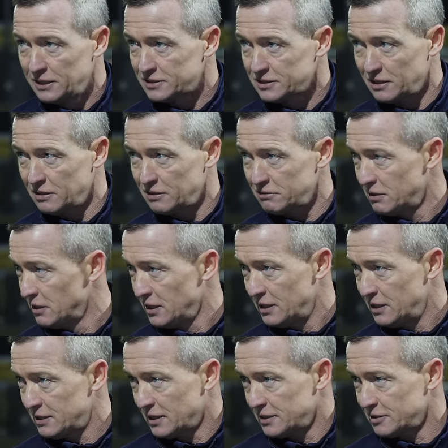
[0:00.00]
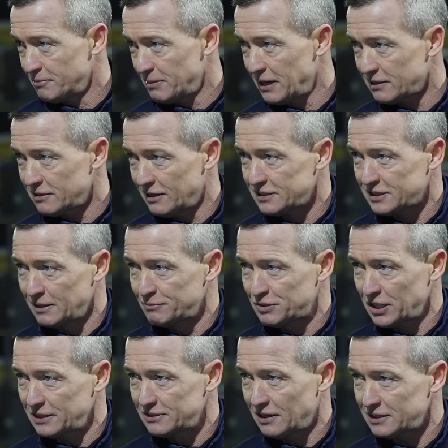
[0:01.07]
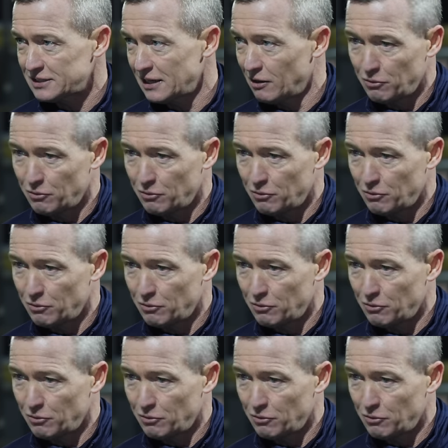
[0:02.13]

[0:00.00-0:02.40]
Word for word: So it doesn't matter. Like some teams, like say,